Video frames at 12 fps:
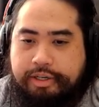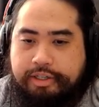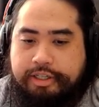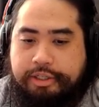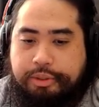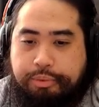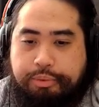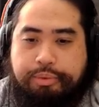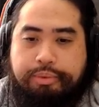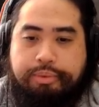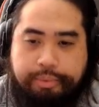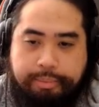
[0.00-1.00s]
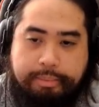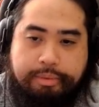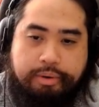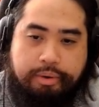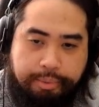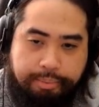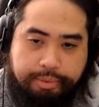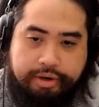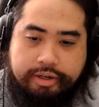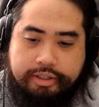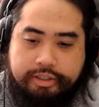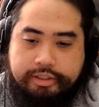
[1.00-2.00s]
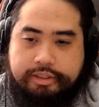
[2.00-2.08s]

I do remember Homura